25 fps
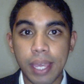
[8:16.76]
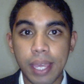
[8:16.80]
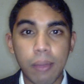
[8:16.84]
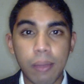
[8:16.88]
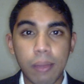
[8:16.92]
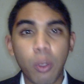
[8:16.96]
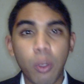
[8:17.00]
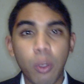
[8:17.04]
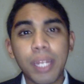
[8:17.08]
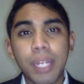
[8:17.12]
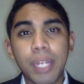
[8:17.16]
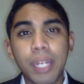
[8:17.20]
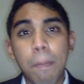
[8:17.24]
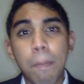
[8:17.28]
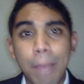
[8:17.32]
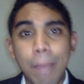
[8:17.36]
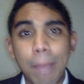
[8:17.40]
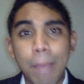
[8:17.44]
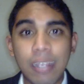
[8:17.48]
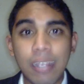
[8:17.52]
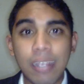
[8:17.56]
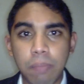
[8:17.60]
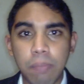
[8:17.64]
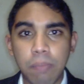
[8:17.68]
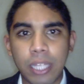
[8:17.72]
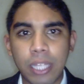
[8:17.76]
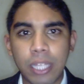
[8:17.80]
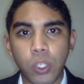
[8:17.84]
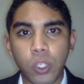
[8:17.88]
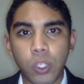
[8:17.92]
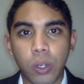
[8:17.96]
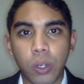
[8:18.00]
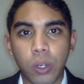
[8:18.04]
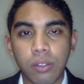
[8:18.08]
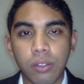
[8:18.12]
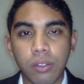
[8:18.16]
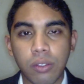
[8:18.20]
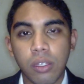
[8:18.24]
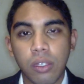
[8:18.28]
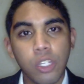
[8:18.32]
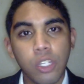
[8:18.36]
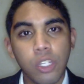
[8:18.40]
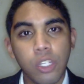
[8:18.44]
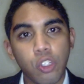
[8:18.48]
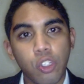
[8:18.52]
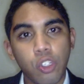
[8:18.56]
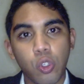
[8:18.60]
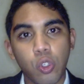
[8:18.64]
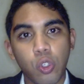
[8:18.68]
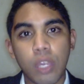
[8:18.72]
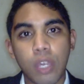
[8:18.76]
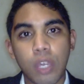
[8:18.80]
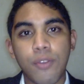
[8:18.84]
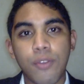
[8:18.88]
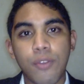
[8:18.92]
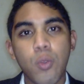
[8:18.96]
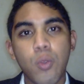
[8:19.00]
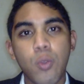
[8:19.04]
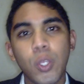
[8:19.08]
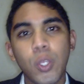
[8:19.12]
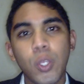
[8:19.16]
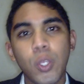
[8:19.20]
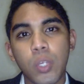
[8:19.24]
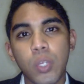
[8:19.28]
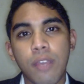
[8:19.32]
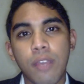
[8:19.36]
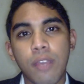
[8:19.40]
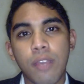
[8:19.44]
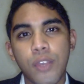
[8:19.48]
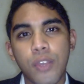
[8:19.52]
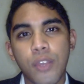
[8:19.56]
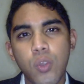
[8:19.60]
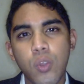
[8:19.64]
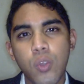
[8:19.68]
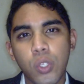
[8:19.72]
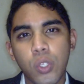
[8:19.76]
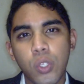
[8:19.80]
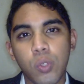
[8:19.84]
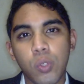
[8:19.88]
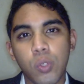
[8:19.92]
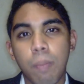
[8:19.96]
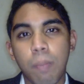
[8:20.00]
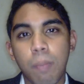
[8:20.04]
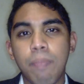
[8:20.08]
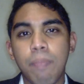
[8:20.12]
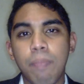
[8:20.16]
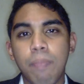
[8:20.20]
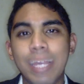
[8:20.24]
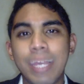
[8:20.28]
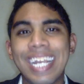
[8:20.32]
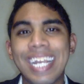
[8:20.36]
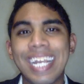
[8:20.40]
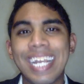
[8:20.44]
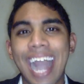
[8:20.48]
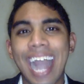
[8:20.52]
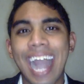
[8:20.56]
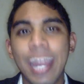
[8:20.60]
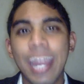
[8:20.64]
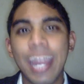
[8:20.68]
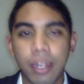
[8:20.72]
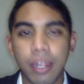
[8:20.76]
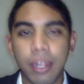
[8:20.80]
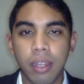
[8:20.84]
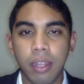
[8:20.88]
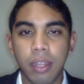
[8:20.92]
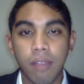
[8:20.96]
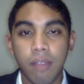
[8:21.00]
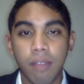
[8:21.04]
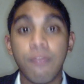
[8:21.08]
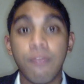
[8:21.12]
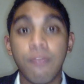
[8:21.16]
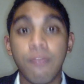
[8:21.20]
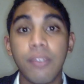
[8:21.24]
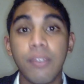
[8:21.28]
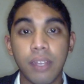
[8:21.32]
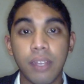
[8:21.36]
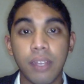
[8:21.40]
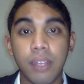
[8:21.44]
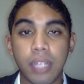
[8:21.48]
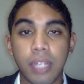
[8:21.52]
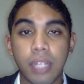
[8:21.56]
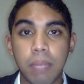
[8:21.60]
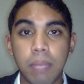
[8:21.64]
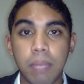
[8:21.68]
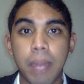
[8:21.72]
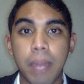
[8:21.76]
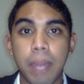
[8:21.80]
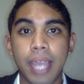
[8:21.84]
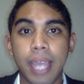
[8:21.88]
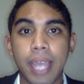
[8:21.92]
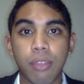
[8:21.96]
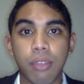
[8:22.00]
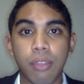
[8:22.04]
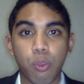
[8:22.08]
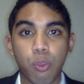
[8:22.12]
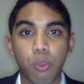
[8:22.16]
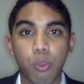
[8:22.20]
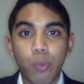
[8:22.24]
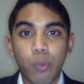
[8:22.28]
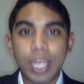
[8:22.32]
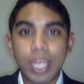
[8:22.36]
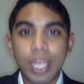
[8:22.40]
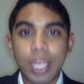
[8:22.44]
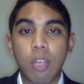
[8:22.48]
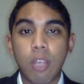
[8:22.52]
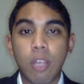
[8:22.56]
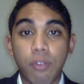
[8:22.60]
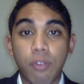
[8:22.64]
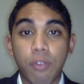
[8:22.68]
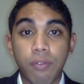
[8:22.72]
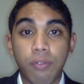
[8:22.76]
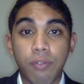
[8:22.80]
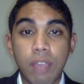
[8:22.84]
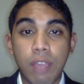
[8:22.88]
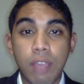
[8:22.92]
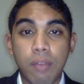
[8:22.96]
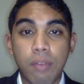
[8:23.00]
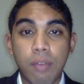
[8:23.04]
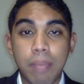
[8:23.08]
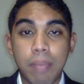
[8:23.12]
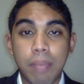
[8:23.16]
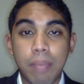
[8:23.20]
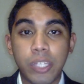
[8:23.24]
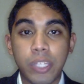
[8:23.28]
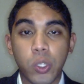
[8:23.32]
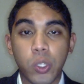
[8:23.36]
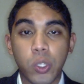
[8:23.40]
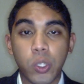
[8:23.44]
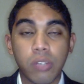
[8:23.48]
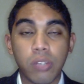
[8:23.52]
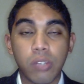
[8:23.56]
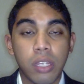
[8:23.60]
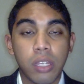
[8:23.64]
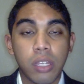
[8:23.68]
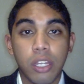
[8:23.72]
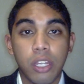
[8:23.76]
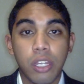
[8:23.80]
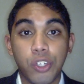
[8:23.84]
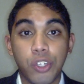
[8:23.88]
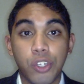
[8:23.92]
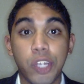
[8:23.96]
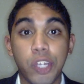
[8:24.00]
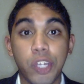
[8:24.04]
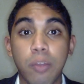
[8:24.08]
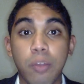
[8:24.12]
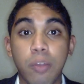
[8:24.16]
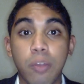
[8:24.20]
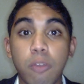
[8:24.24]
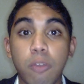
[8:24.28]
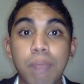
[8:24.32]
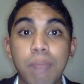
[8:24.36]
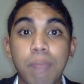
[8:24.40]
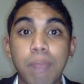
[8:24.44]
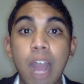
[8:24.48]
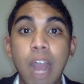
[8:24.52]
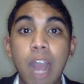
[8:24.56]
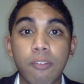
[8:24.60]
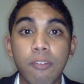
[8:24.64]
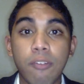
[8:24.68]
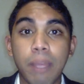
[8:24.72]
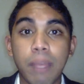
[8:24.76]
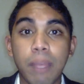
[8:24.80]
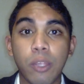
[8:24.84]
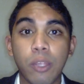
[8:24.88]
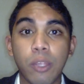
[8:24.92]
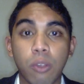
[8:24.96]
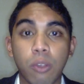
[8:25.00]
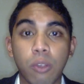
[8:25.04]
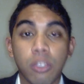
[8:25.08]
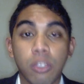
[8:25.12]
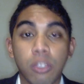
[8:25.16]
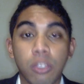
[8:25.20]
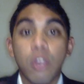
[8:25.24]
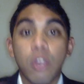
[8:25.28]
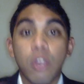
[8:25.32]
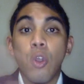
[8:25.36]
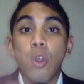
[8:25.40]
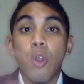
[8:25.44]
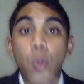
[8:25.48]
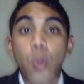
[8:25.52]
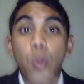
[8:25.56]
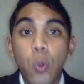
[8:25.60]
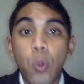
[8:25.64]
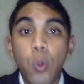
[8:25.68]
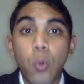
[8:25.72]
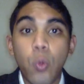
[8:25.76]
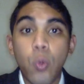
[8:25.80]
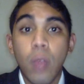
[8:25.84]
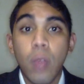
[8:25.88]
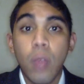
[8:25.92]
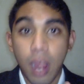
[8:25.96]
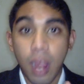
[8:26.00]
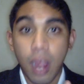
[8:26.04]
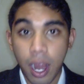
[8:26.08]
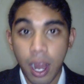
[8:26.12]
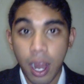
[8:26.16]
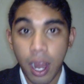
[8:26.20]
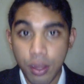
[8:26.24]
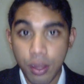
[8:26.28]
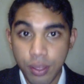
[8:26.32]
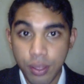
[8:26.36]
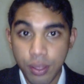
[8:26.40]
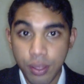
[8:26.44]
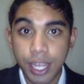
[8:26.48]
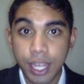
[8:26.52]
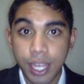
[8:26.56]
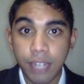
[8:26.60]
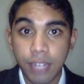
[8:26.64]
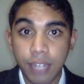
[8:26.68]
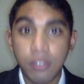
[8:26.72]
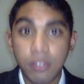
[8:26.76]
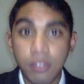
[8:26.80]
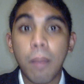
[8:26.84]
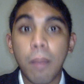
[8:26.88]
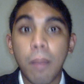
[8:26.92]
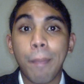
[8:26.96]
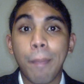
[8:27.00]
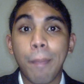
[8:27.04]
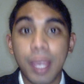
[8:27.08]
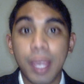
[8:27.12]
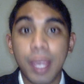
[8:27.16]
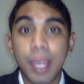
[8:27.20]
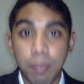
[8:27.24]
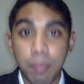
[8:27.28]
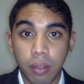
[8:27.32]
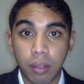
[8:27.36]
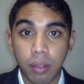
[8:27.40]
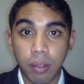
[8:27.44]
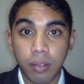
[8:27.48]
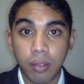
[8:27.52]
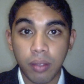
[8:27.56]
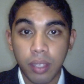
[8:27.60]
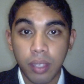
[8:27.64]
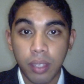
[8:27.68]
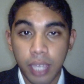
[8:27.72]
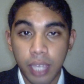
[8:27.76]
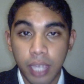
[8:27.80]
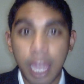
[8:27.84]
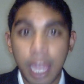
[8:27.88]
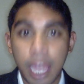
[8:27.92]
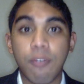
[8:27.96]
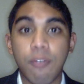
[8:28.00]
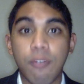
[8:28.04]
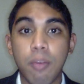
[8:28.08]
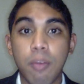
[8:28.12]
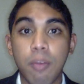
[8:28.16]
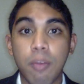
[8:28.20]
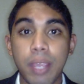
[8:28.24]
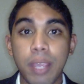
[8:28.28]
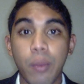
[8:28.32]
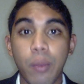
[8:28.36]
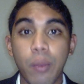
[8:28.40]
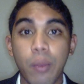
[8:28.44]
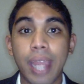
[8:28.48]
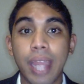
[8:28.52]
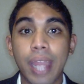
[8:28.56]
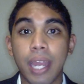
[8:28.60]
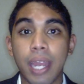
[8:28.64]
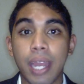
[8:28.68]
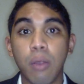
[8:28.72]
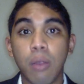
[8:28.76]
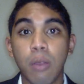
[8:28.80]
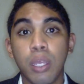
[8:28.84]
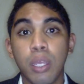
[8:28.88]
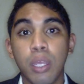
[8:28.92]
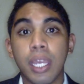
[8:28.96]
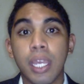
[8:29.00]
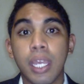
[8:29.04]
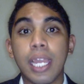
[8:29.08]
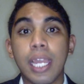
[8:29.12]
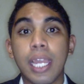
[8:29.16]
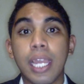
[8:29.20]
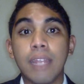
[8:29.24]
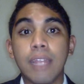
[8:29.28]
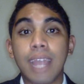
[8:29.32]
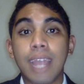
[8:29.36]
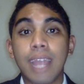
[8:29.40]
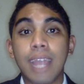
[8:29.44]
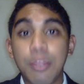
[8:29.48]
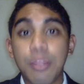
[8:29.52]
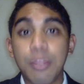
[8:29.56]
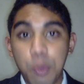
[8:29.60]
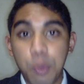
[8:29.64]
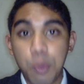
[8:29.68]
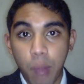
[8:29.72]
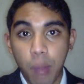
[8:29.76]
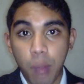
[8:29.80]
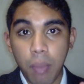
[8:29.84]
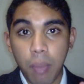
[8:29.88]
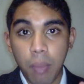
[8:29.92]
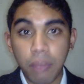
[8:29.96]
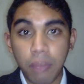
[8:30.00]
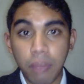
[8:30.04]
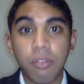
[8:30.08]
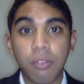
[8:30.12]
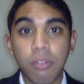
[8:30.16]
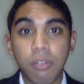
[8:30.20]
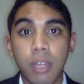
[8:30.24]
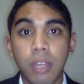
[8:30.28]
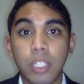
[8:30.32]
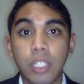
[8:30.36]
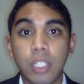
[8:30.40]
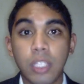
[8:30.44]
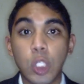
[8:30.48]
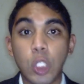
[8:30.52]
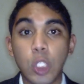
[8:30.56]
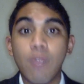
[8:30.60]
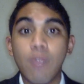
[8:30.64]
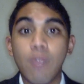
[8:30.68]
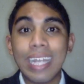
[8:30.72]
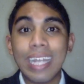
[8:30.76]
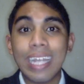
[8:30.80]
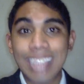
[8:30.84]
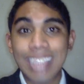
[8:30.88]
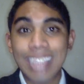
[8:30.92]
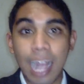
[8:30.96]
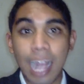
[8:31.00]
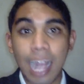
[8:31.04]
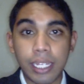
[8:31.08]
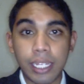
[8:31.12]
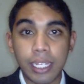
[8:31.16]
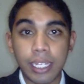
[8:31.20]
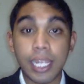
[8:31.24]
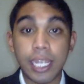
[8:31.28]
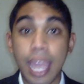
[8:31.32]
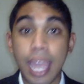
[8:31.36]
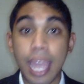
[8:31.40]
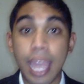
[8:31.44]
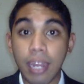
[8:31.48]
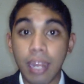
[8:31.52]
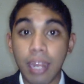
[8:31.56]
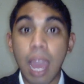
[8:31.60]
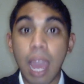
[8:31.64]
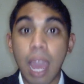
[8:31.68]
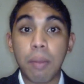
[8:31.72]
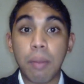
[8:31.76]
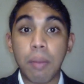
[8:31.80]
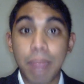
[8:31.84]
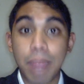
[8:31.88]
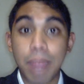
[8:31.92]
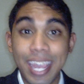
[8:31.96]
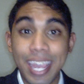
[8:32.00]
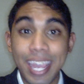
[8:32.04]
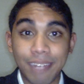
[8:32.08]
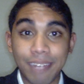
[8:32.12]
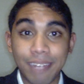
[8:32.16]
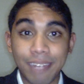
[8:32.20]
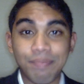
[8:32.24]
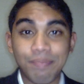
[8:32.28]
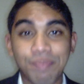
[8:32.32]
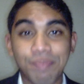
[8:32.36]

only the best mentors. So if you were to be guided physically by 3 of your favorite mentors, 3 of the most powerful mentors, who are these people? And for me right now, it is Anthony Robbins, Joe Vitale, and Evan Pagan.